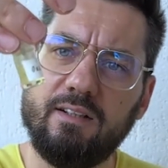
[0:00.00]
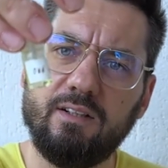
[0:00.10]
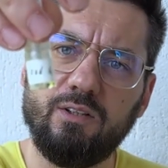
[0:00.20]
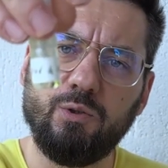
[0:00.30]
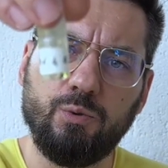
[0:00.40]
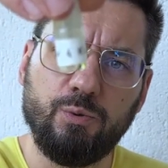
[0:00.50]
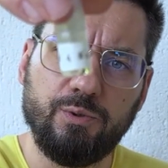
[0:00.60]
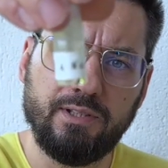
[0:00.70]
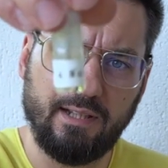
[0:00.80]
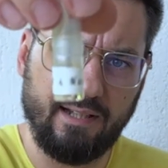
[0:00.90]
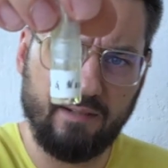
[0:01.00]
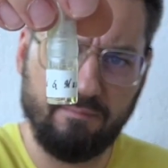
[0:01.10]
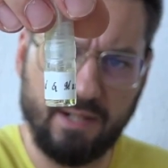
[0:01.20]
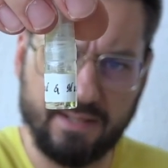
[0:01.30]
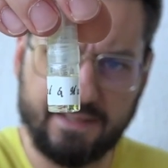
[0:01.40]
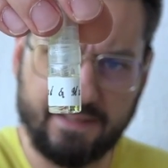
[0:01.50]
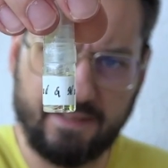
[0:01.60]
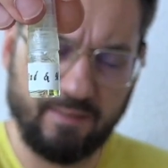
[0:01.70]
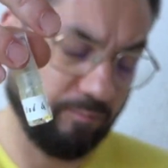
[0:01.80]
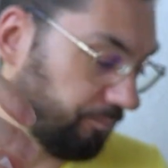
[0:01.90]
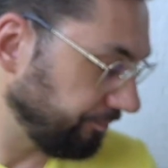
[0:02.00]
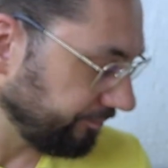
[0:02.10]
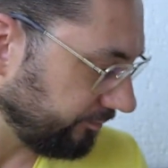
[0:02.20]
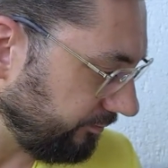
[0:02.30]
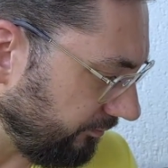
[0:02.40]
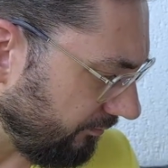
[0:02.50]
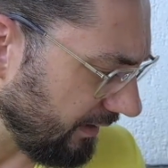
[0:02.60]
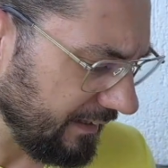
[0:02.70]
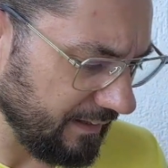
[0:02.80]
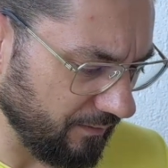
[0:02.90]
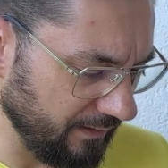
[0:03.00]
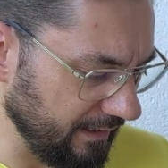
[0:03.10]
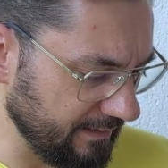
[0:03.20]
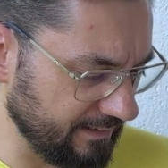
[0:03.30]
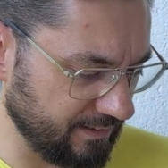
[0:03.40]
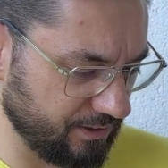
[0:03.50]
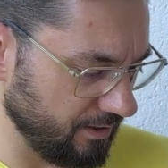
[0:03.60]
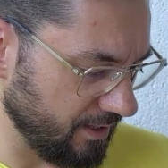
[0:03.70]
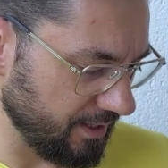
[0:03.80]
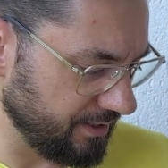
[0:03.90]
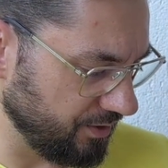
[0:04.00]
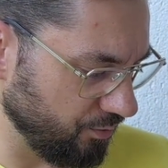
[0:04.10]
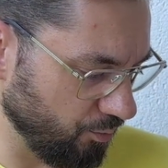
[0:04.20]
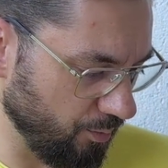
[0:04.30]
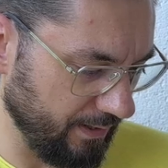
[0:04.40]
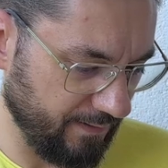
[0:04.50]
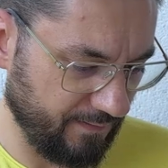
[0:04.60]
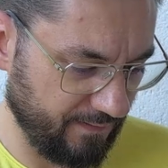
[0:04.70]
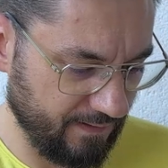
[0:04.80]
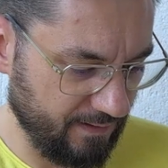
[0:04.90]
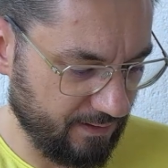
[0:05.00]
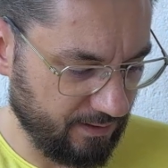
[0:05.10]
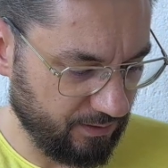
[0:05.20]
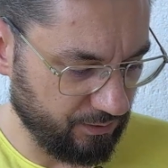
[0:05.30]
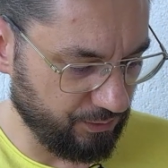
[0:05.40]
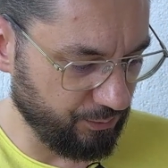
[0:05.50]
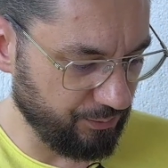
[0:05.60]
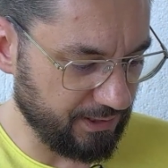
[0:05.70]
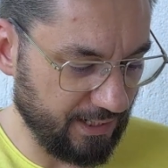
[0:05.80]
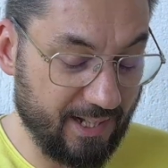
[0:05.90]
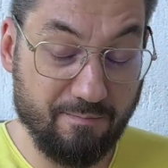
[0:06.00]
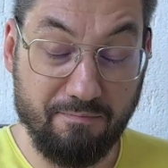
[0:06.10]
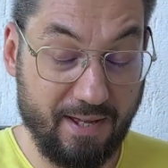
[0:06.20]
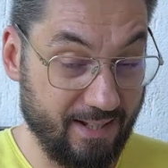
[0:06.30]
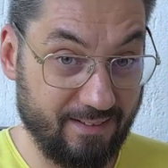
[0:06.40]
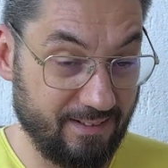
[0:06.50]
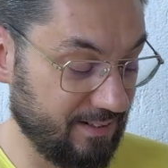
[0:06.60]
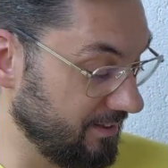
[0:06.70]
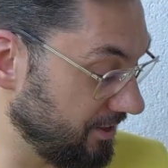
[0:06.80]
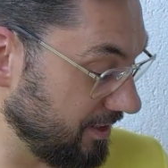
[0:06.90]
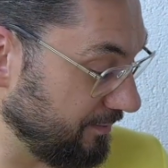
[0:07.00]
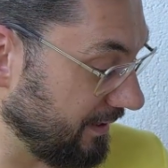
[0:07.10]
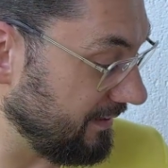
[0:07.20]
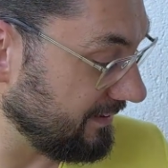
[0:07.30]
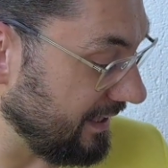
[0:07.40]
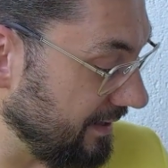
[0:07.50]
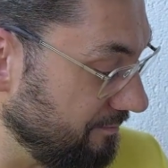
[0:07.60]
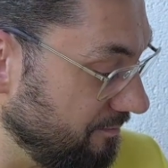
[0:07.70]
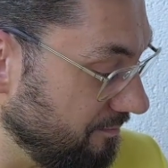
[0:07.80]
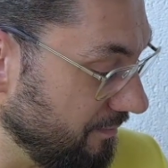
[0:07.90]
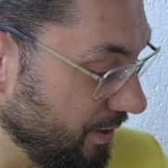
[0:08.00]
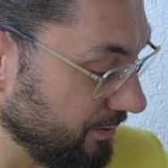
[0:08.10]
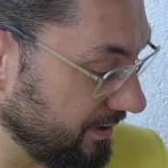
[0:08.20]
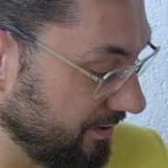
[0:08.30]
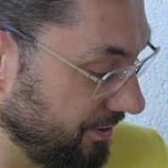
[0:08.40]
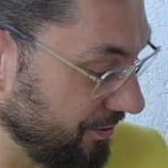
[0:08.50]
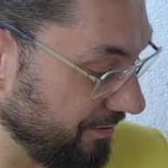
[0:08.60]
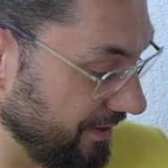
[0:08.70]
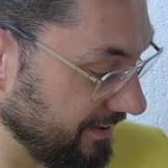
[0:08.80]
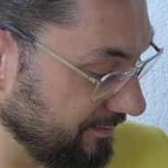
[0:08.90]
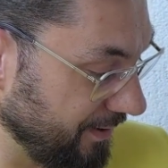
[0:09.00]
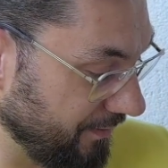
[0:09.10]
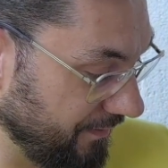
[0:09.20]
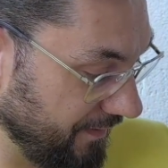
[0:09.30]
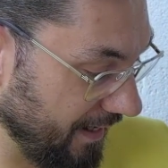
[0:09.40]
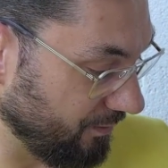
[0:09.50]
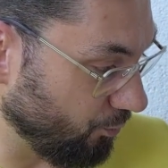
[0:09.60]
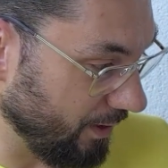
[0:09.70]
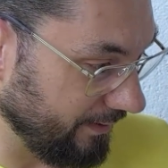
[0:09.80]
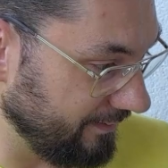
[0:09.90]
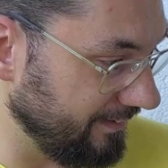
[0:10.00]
Oud&Musc. Now let's start with Oud&Menthe just because I'm most curious about that one.